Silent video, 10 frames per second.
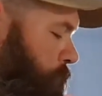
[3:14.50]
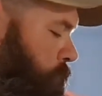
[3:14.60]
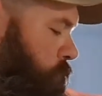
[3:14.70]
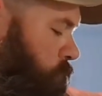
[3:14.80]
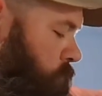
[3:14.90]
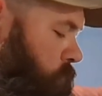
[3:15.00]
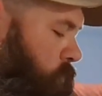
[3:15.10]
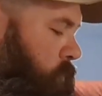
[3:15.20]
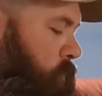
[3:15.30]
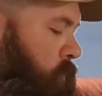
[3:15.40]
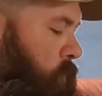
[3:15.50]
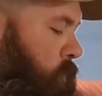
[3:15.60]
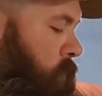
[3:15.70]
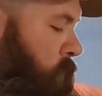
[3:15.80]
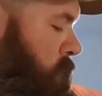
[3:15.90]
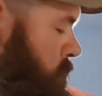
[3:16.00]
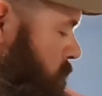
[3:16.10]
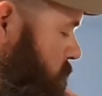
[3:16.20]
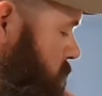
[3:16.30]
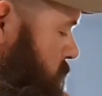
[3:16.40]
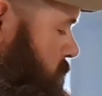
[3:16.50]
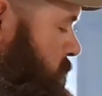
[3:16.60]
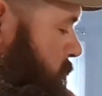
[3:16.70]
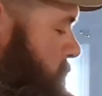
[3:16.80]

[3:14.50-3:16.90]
(silence)